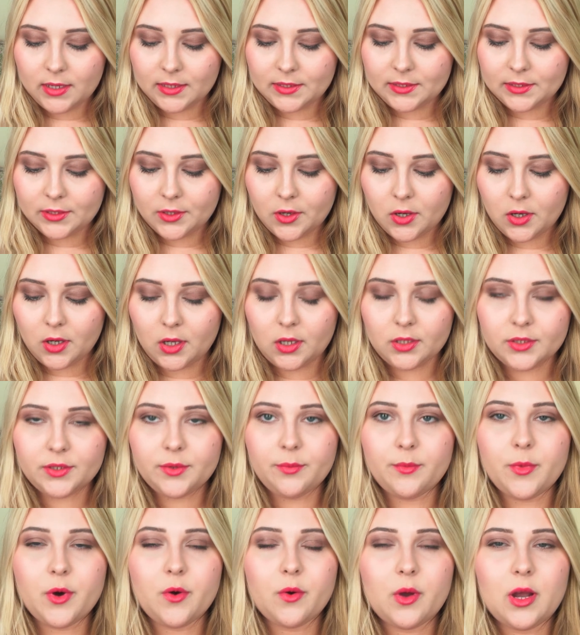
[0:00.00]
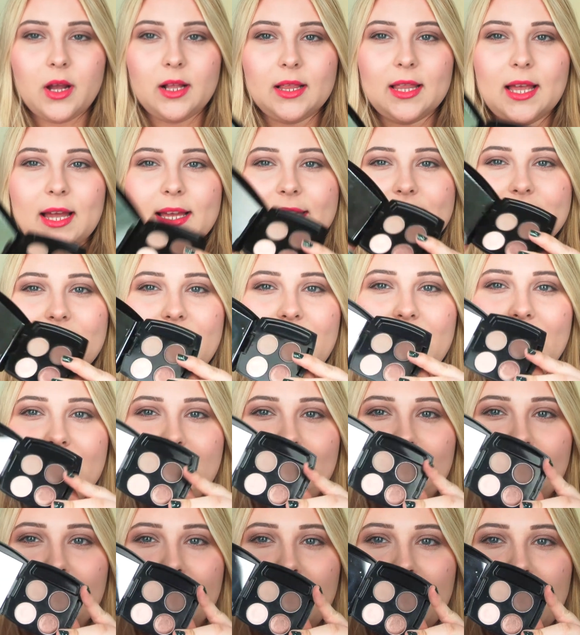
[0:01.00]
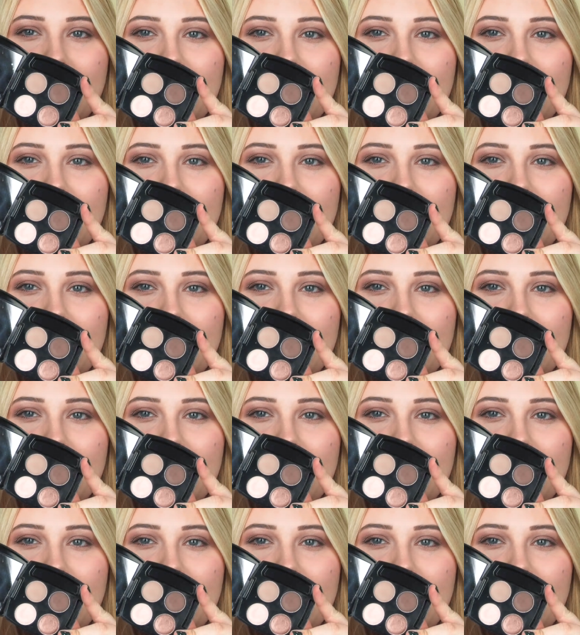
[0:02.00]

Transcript: It's called Mocha Latte,